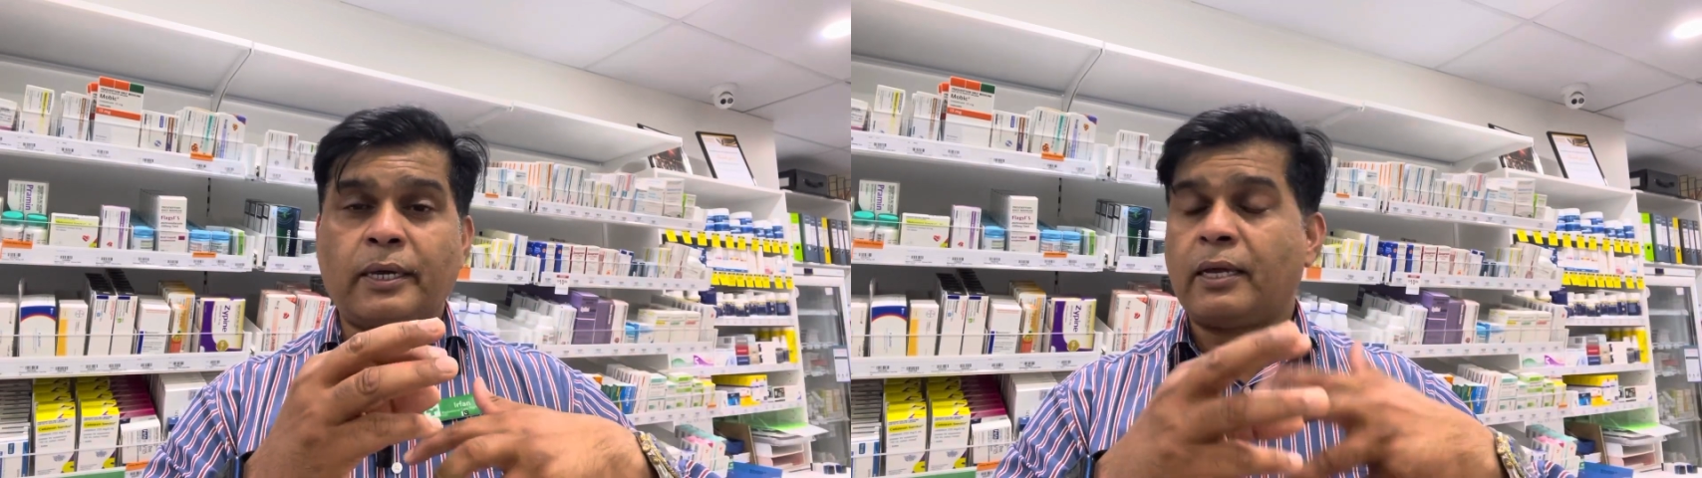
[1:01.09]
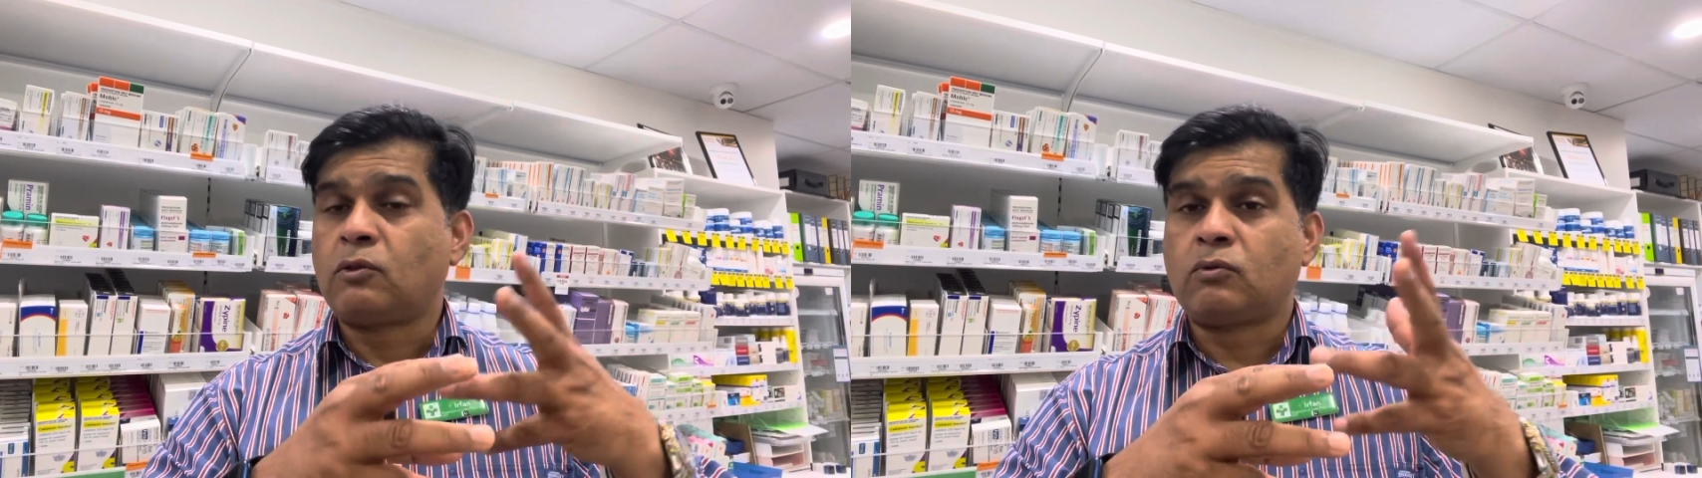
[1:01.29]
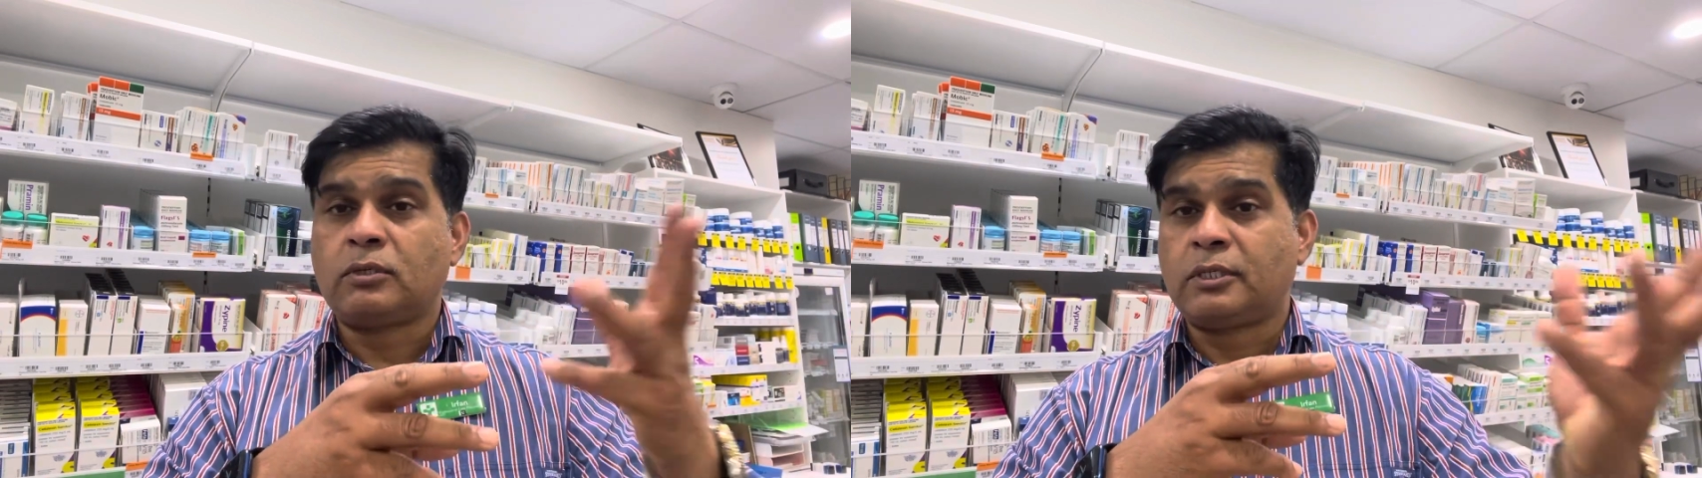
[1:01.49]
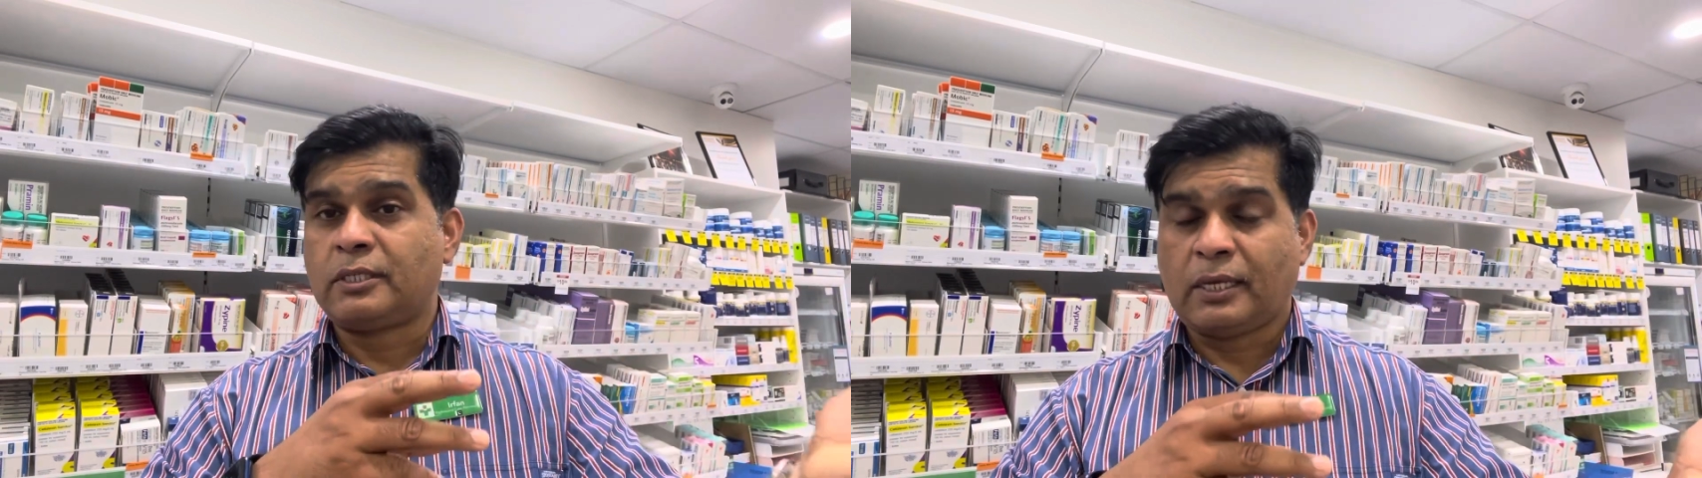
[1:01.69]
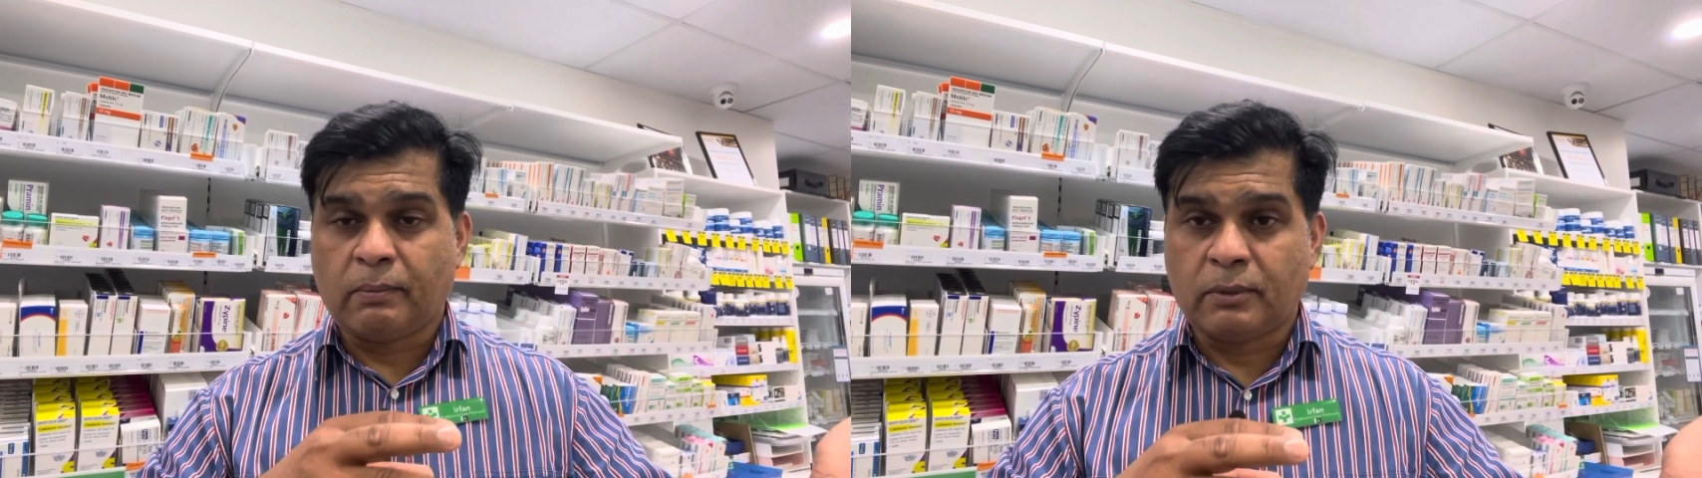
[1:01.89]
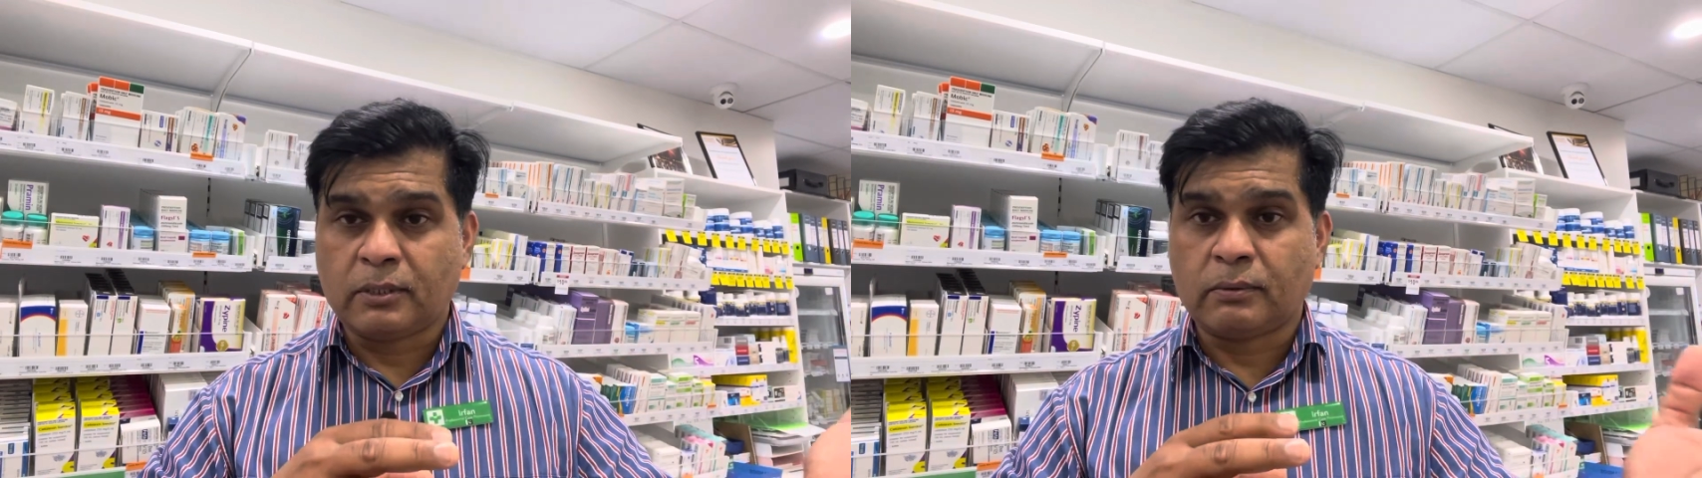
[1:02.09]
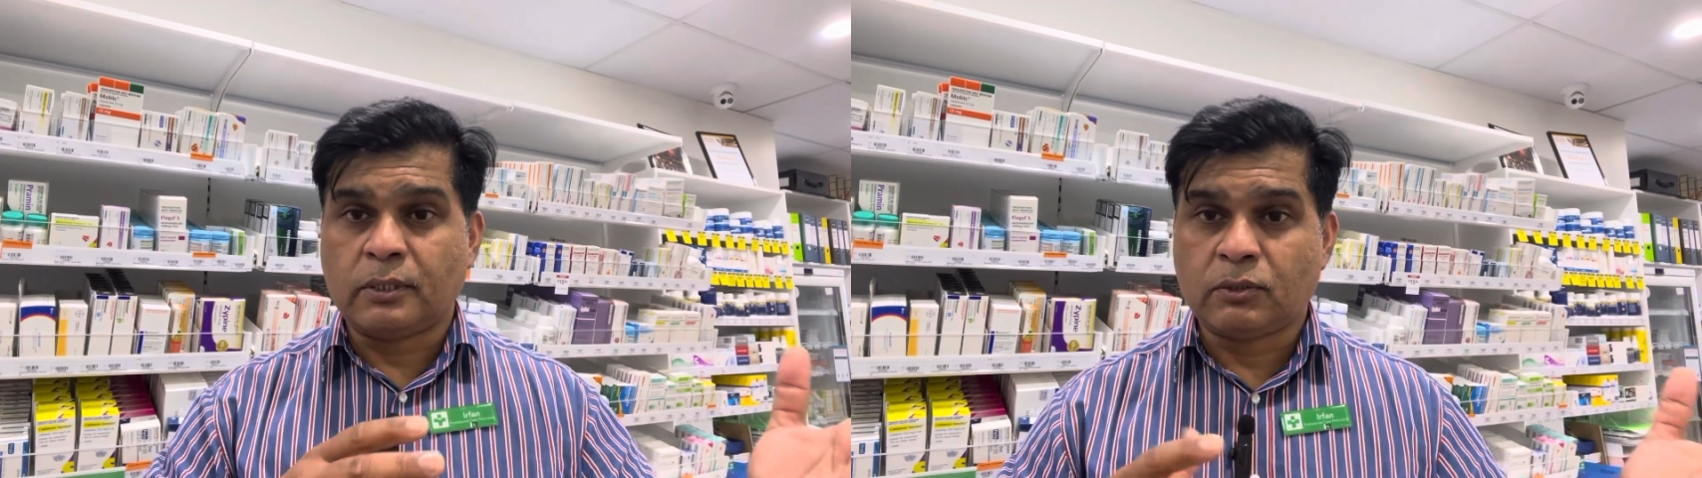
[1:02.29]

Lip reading: get through this exam as well.